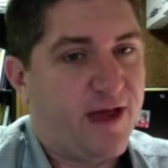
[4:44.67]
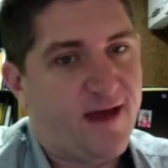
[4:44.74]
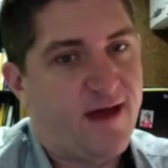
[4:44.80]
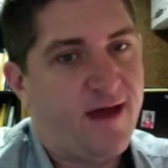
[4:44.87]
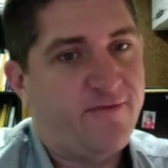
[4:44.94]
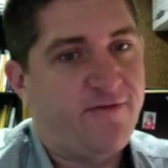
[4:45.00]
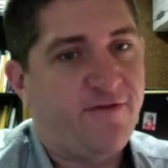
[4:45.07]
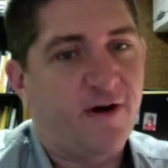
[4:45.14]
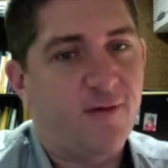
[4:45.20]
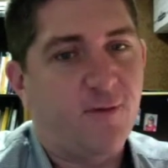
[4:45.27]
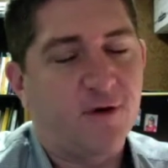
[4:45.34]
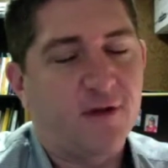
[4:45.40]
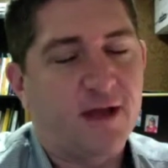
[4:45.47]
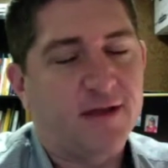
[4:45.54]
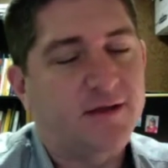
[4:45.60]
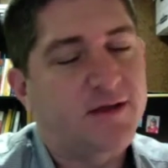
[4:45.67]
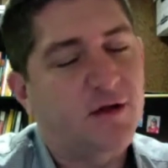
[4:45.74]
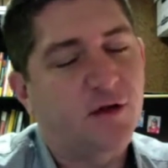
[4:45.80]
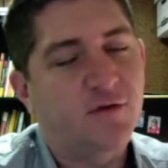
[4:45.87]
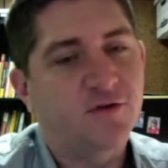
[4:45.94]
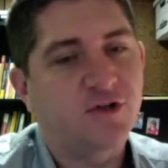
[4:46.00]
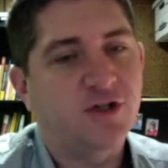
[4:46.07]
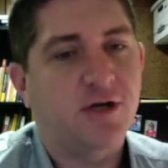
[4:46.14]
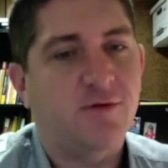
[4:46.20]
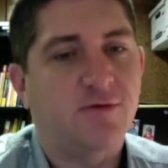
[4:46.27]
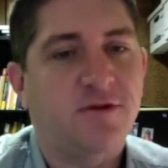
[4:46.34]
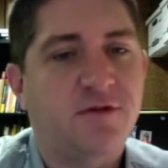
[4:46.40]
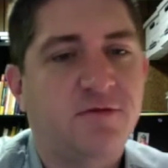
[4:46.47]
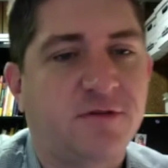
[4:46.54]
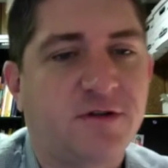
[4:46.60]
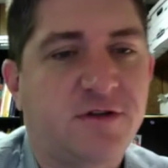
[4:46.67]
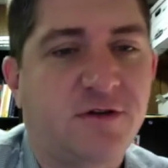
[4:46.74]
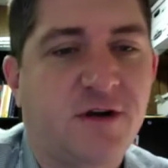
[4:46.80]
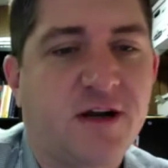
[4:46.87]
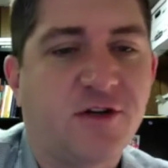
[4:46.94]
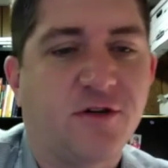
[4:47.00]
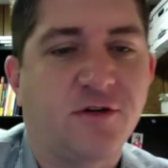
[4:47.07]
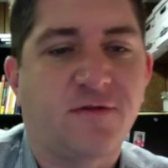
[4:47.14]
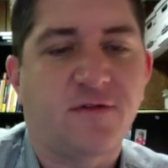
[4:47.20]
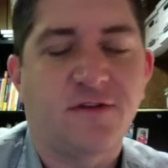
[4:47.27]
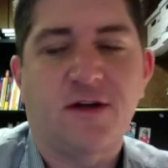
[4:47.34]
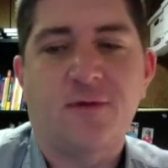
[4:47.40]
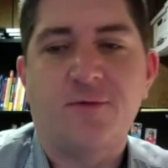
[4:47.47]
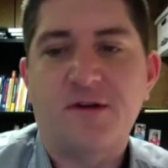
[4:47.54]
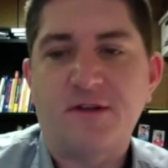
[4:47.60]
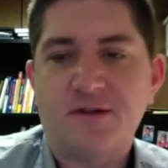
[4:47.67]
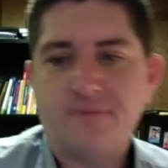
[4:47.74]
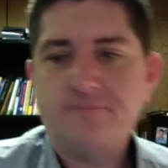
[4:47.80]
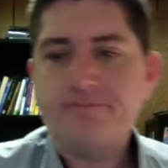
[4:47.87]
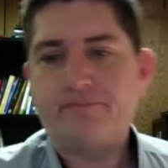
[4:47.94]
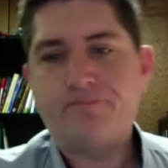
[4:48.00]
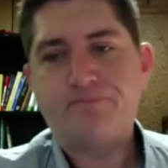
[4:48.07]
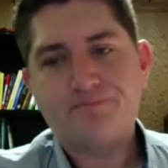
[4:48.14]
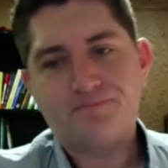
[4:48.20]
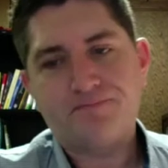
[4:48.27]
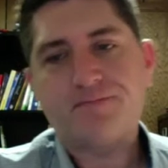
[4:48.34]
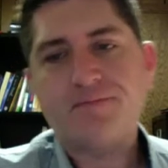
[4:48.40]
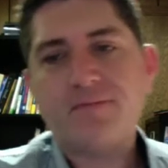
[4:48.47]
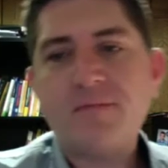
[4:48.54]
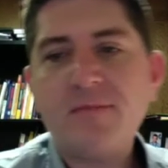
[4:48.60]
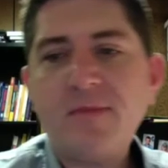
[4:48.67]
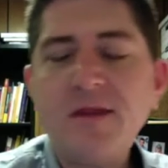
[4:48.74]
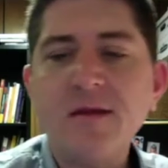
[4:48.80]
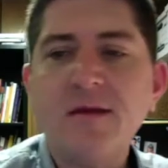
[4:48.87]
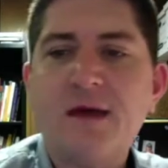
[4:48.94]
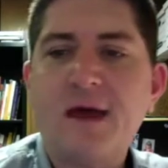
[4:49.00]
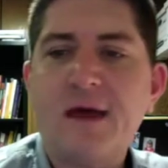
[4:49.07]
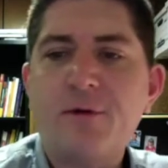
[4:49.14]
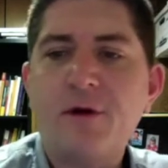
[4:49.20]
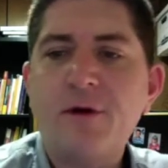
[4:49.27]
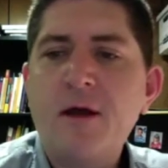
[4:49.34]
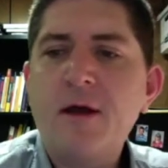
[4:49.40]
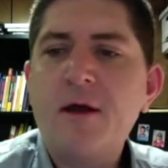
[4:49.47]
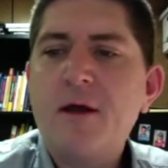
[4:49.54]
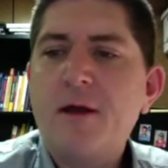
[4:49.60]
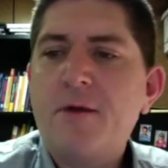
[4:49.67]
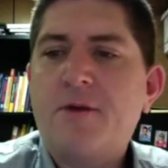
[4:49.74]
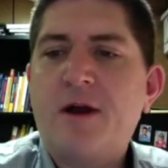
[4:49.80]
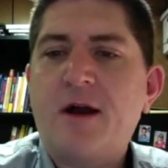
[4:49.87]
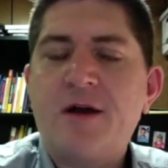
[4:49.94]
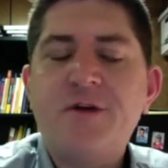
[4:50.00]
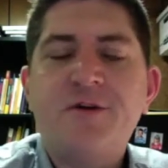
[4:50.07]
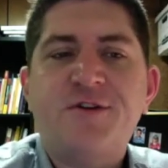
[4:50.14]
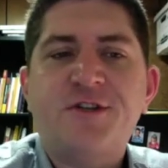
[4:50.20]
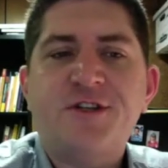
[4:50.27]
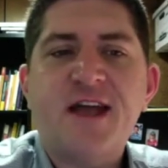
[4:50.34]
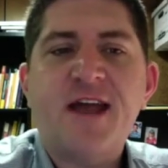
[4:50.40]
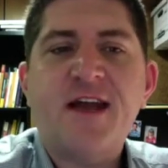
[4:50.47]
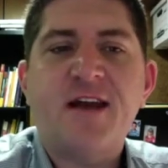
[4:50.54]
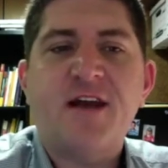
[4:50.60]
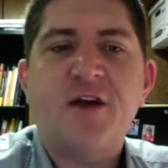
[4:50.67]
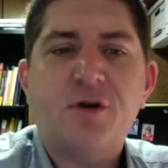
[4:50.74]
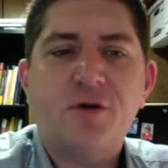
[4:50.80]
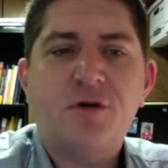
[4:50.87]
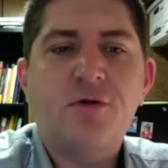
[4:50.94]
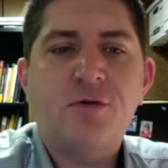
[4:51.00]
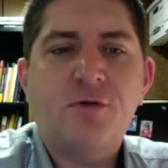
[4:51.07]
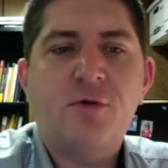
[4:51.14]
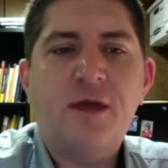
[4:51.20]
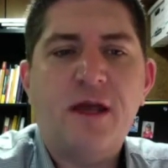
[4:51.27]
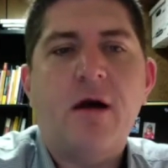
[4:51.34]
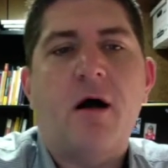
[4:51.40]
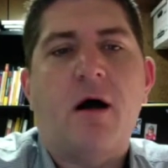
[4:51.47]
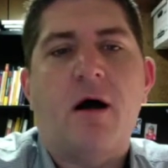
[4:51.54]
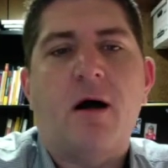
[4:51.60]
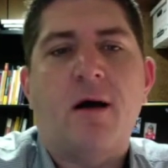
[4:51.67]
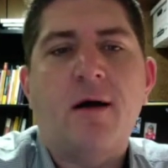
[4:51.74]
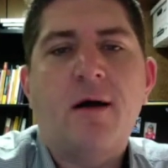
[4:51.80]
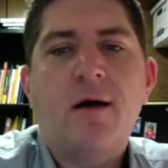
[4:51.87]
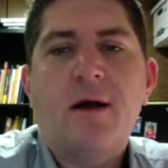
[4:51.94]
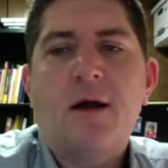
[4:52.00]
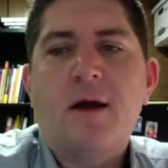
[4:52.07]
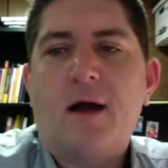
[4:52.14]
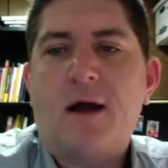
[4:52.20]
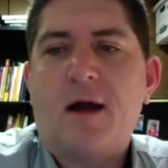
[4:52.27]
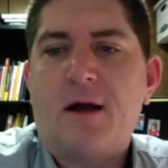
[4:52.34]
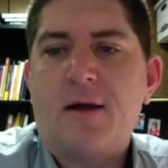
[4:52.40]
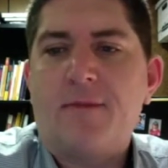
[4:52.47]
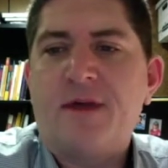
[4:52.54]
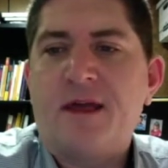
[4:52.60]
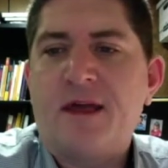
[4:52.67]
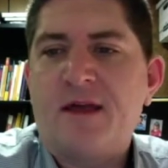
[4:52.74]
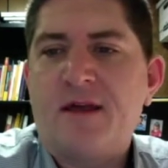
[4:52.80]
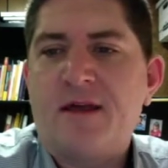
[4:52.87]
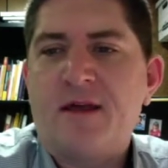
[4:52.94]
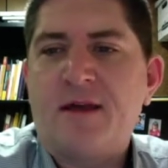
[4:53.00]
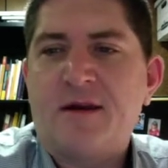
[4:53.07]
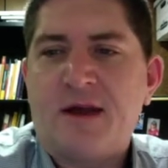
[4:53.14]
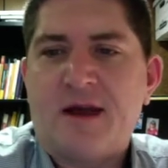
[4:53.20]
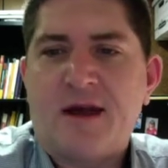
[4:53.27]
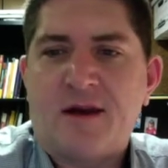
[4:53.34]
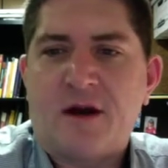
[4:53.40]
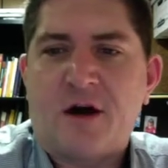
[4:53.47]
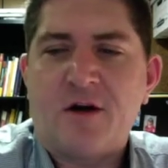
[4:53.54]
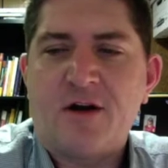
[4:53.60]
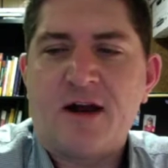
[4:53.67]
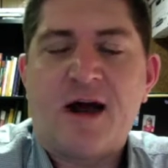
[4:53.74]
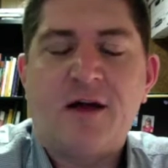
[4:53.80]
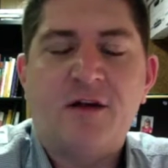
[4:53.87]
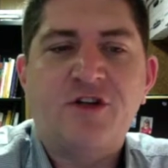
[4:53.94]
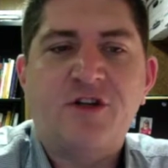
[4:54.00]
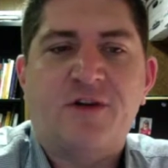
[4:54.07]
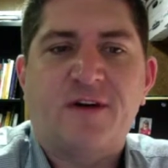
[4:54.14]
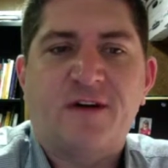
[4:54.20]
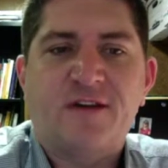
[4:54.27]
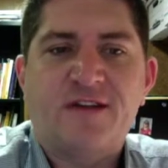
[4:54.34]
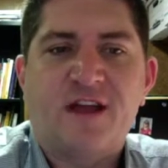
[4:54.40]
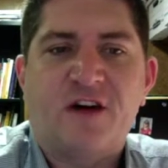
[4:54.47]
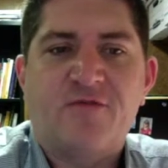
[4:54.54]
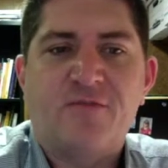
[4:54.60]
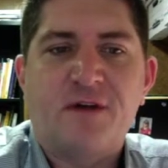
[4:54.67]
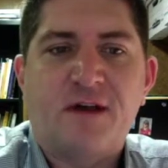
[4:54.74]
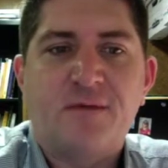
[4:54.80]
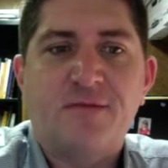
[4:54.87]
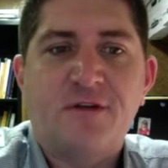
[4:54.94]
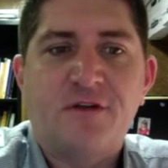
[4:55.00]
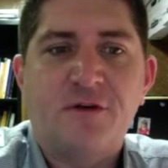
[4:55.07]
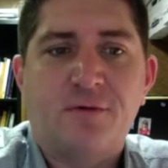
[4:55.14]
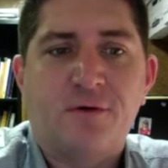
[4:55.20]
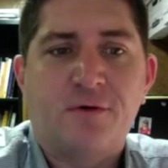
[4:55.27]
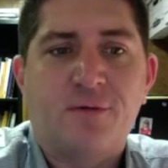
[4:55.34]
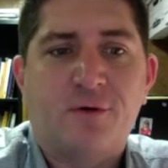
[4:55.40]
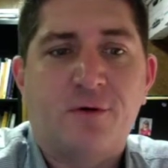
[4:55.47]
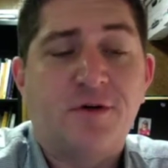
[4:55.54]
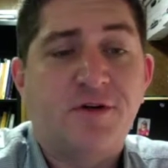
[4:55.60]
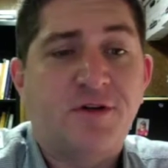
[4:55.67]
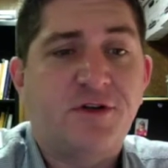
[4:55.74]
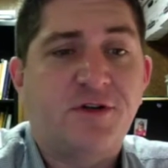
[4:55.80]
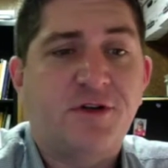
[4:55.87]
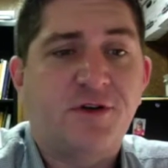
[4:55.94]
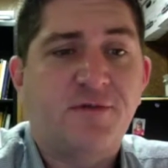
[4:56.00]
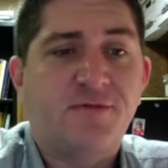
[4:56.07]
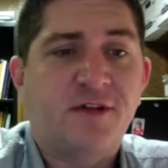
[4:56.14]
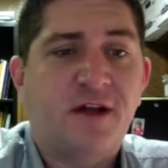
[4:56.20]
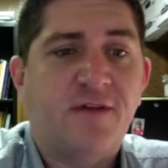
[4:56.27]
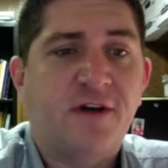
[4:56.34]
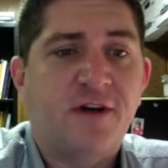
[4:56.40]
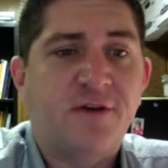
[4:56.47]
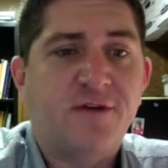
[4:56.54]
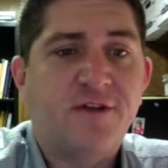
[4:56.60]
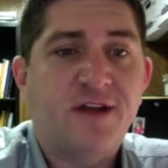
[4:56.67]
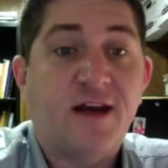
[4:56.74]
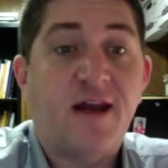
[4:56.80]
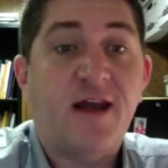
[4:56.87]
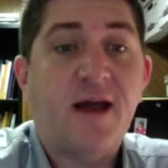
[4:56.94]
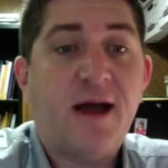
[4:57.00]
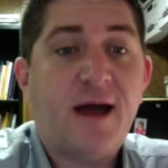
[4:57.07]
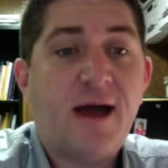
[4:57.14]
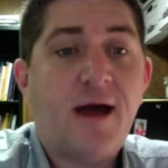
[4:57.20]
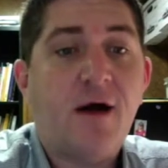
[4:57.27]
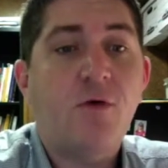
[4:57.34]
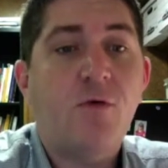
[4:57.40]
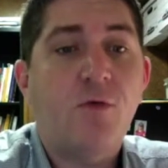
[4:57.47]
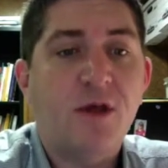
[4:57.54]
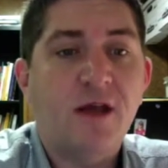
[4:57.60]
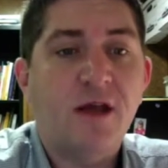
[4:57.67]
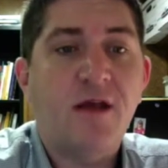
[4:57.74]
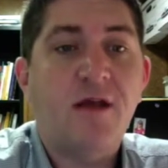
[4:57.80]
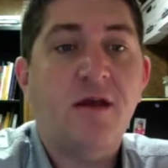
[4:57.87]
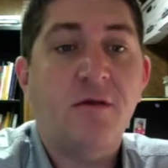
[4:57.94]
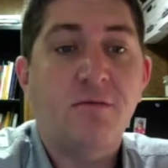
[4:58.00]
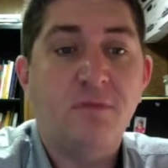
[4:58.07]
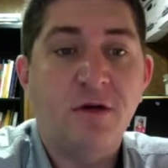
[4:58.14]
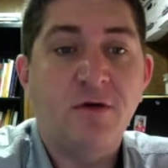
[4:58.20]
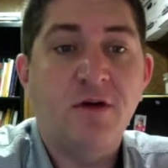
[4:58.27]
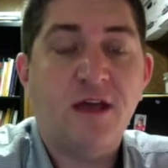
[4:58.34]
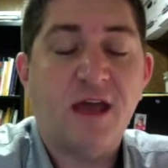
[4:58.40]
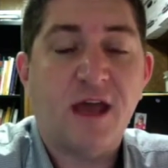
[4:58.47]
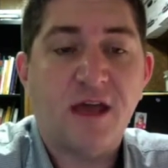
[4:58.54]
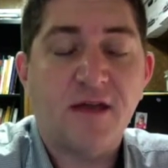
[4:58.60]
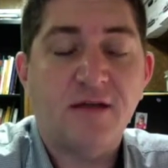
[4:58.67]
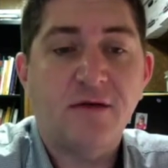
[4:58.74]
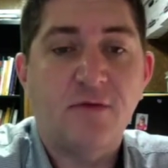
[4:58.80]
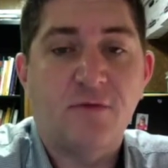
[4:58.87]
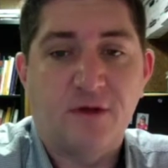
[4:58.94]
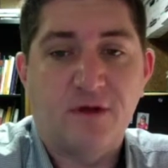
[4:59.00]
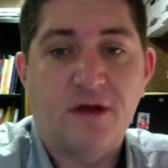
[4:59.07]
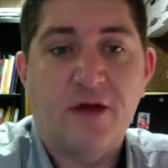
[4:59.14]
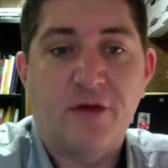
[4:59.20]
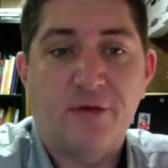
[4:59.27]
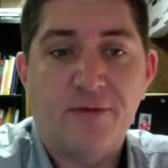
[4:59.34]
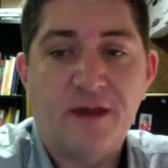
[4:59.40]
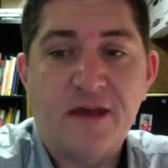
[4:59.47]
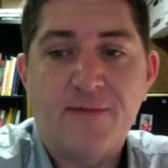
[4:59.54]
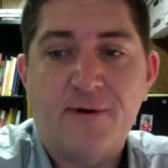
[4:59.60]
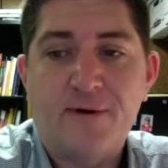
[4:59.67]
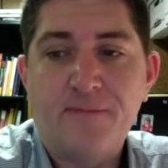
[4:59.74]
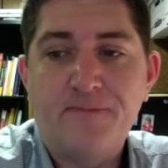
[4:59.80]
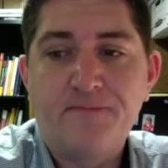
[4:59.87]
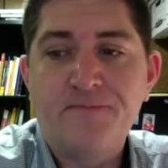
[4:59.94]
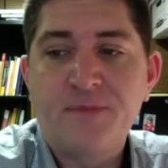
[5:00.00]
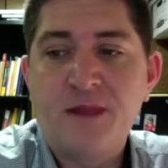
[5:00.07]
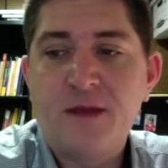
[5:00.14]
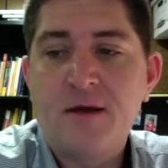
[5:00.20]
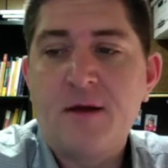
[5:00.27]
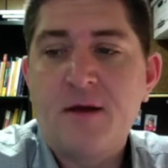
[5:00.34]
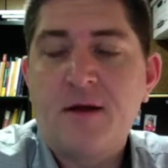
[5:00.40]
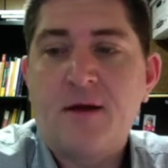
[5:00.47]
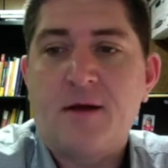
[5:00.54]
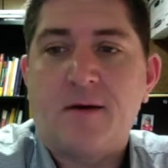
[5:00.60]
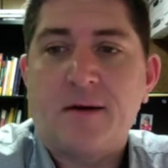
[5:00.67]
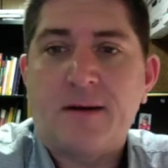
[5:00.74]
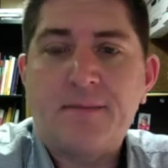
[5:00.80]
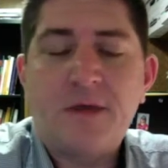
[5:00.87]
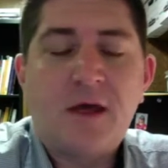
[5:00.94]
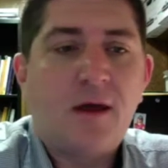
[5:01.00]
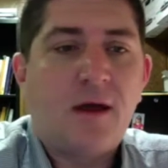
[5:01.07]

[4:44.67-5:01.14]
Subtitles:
I'm far more likely to overshare with strangers for some reason. Okay, but understanding who we are and our knowledge of ourselves becomes super important in terms of understanding how we communicate with other people. right?